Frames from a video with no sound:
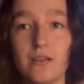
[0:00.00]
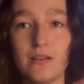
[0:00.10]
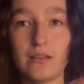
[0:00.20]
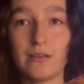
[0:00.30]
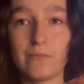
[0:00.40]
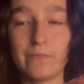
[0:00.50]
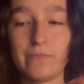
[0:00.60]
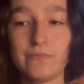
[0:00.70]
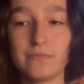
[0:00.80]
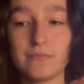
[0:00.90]

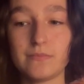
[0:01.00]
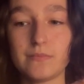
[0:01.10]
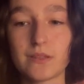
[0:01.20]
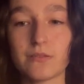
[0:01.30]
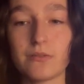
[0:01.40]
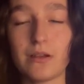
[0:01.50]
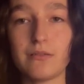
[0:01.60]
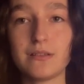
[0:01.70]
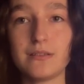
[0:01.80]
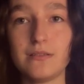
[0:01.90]
When I
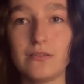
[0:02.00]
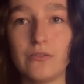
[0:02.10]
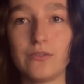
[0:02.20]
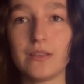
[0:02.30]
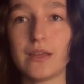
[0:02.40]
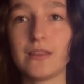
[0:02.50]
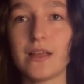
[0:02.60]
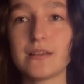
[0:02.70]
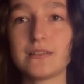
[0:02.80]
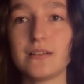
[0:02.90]
went to Newfoundland
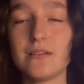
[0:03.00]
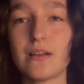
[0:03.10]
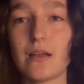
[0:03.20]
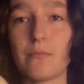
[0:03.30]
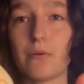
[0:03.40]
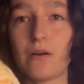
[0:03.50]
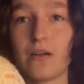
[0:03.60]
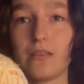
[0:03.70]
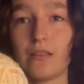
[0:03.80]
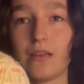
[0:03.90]
last year, I
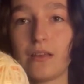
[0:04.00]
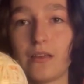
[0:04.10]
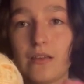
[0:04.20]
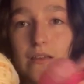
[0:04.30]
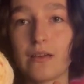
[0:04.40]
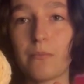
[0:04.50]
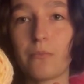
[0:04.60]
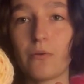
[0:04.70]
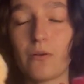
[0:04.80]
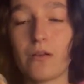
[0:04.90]
bought like a
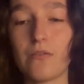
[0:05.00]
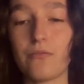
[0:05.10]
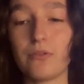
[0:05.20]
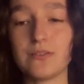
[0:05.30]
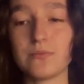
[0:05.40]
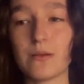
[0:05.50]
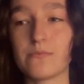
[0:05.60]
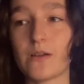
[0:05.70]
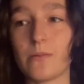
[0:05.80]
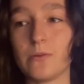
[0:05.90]
couple of
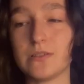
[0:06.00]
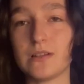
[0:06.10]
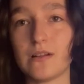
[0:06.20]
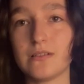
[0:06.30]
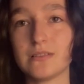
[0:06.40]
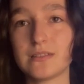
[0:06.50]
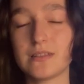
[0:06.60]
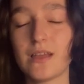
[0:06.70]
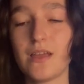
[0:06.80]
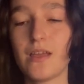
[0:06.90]
windswept fibers
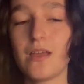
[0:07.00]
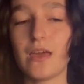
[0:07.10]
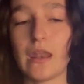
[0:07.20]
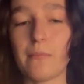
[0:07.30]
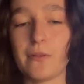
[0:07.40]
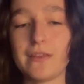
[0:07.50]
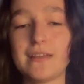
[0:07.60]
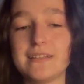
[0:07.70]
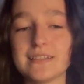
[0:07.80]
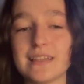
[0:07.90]
yarns, and I'm only
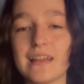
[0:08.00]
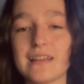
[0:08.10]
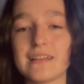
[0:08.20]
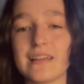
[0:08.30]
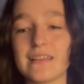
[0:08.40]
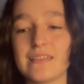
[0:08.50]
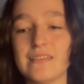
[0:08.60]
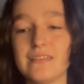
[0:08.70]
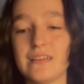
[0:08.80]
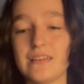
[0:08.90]
just getting to get
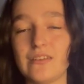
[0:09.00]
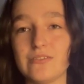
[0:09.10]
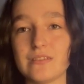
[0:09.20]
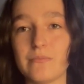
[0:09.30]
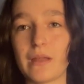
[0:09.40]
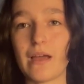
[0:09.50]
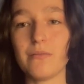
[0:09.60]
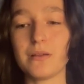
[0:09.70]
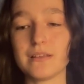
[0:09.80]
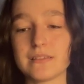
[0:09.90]
to use them
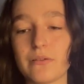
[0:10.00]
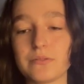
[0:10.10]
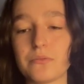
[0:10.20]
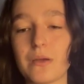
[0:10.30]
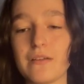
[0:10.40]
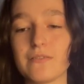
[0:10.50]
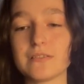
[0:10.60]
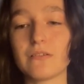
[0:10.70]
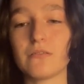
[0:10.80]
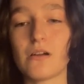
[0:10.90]
now because I was away for
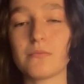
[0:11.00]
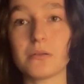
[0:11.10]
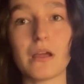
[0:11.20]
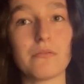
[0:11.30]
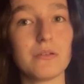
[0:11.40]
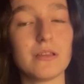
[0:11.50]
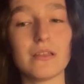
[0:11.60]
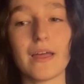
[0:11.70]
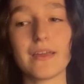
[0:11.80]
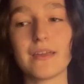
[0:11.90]
so long, but I really
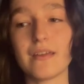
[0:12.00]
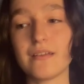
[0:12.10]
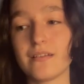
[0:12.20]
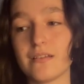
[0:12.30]
like it.